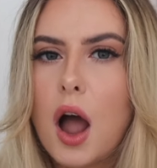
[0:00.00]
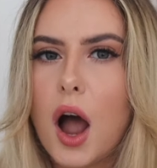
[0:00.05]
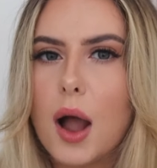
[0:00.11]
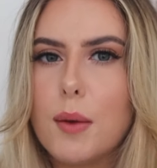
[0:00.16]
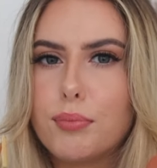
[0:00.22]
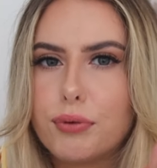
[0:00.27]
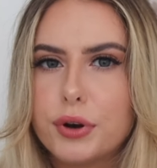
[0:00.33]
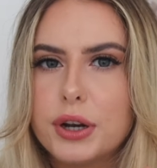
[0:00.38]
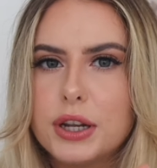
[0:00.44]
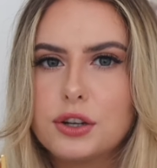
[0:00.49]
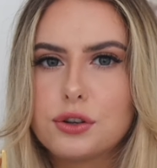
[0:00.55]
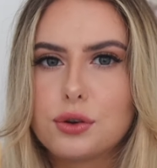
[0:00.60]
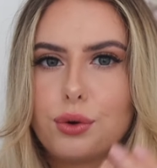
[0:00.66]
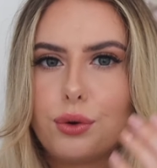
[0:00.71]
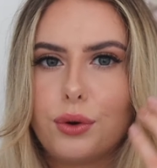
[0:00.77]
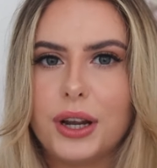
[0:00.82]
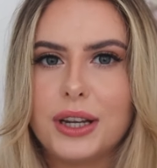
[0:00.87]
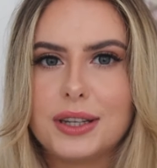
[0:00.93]
I'm pretty
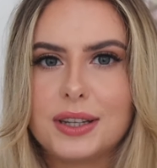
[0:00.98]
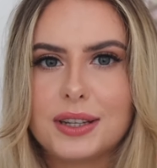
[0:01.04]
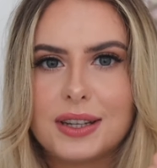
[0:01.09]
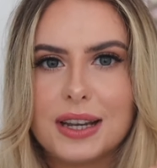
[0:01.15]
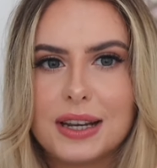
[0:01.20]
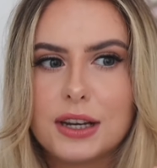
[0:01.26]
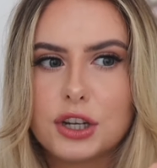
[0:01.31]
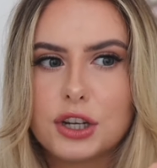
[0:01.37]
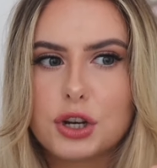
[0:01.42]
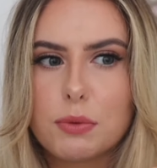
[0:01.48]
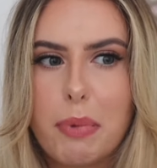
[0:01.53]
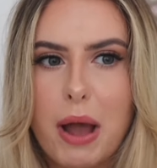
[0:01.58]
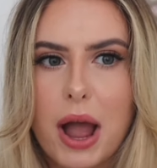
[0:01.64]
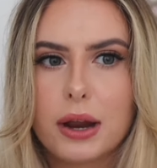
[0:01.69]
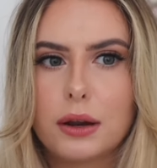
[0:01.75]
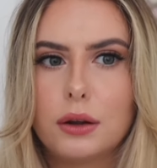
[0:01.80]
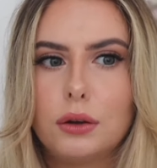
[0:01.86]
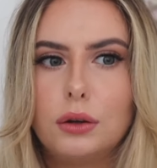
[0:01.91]
sure it's signature
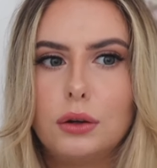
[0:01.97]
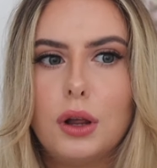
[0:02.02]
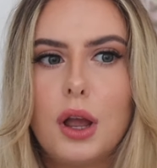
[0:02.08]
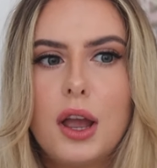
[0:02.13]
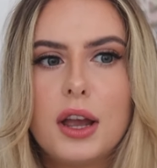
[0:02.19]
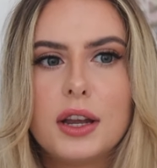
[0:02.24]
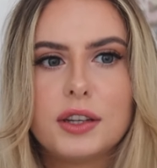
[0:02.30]
bangle,